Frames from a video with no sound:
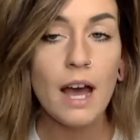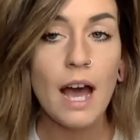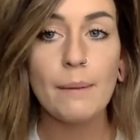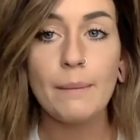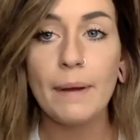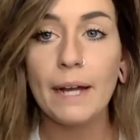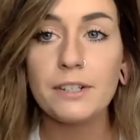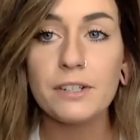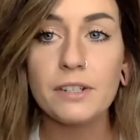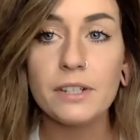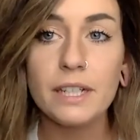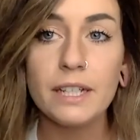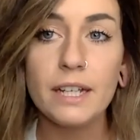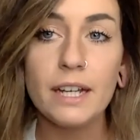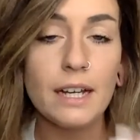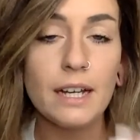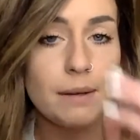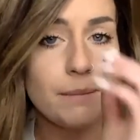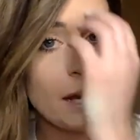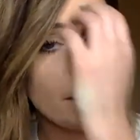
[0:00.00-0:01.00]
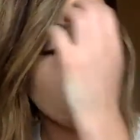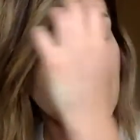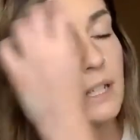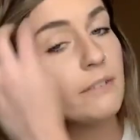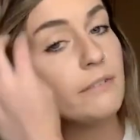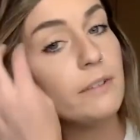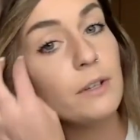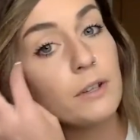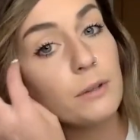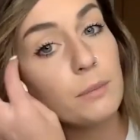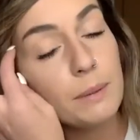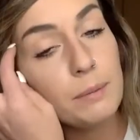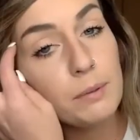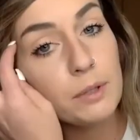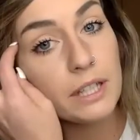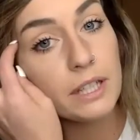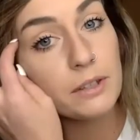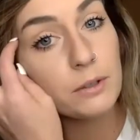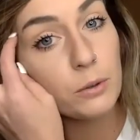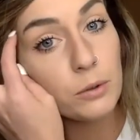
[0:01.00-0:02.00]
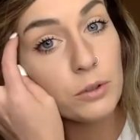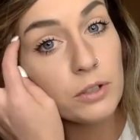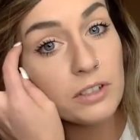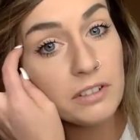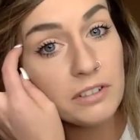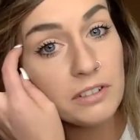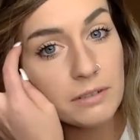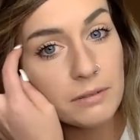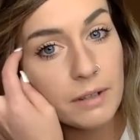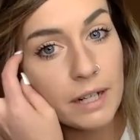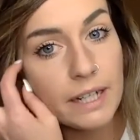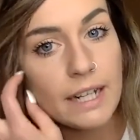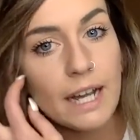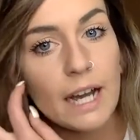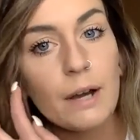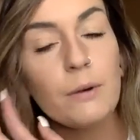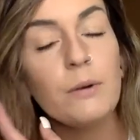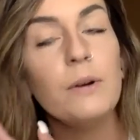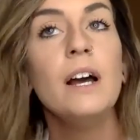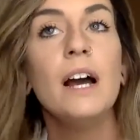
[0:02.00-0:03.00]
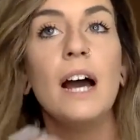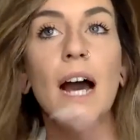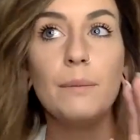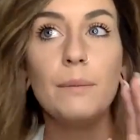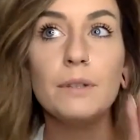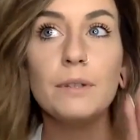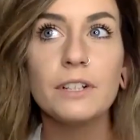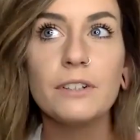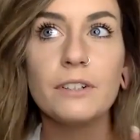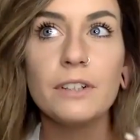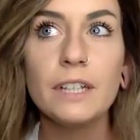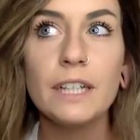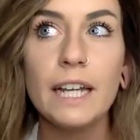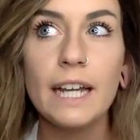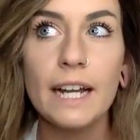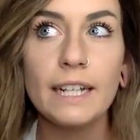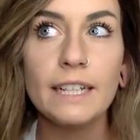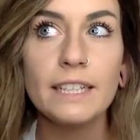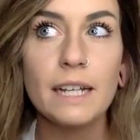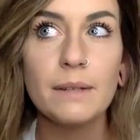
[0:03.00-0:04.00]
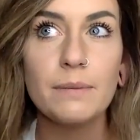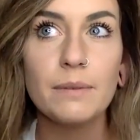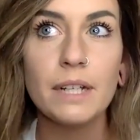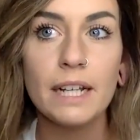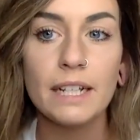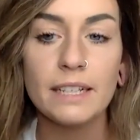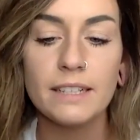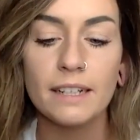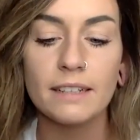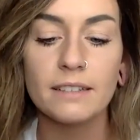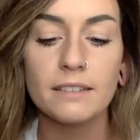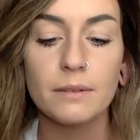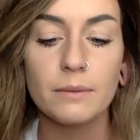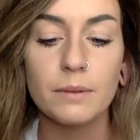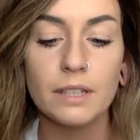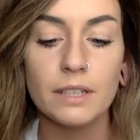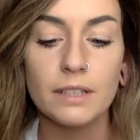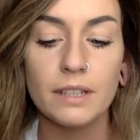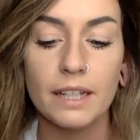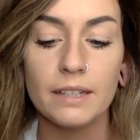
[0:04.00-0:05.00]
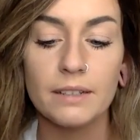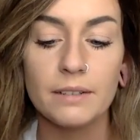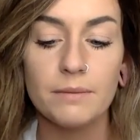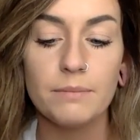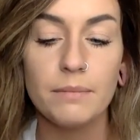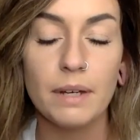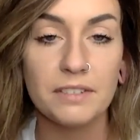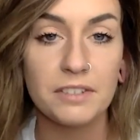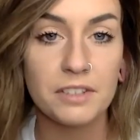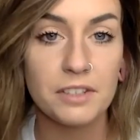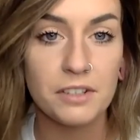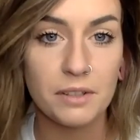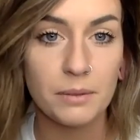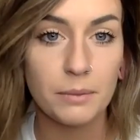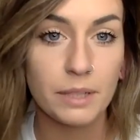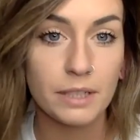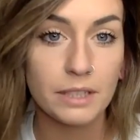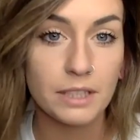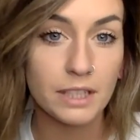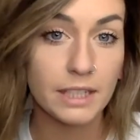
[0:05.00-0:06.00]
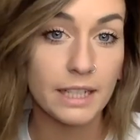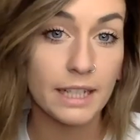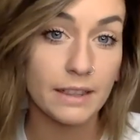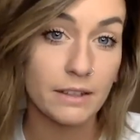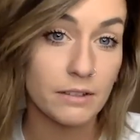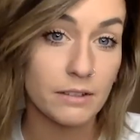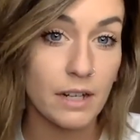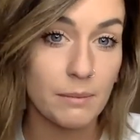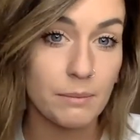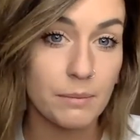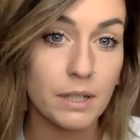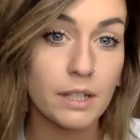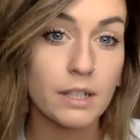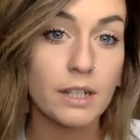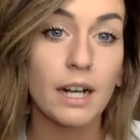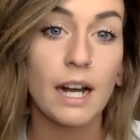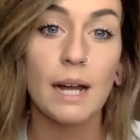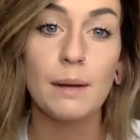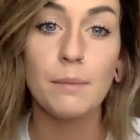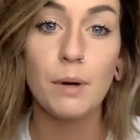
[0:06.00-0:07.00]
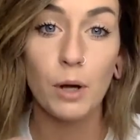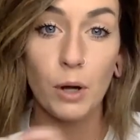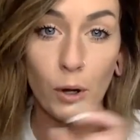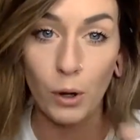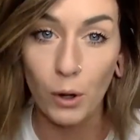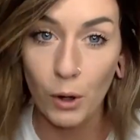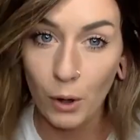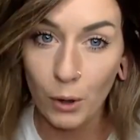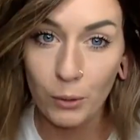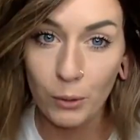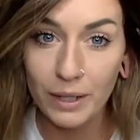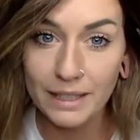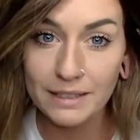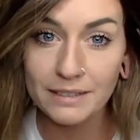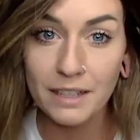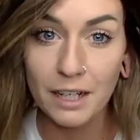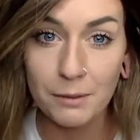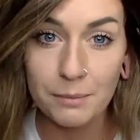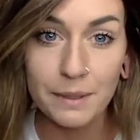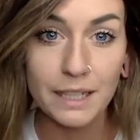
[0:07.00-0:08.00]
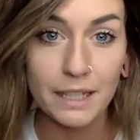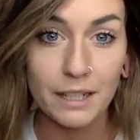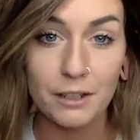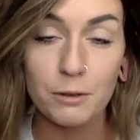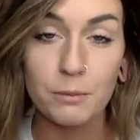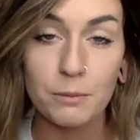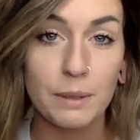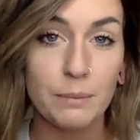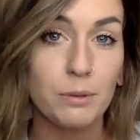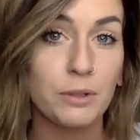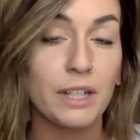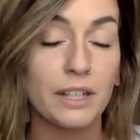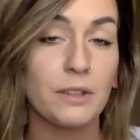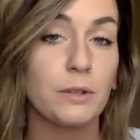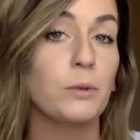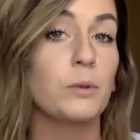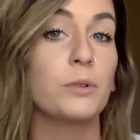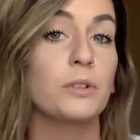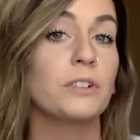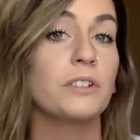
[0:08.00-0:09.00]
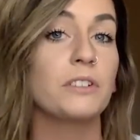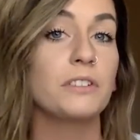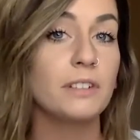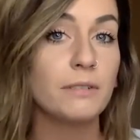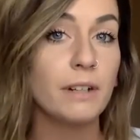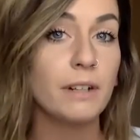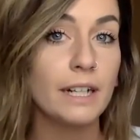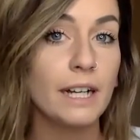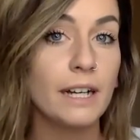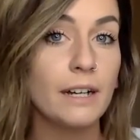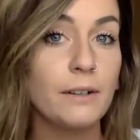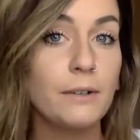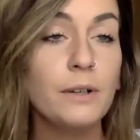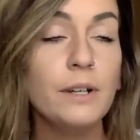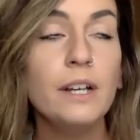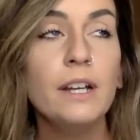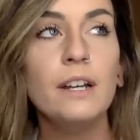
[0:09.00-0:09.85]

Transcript: I'm actually helping a few other people get their orders in right now. I'm literally, anytime that I text someone, like message someone to get their number, I'm always helping other people get their orders in right now.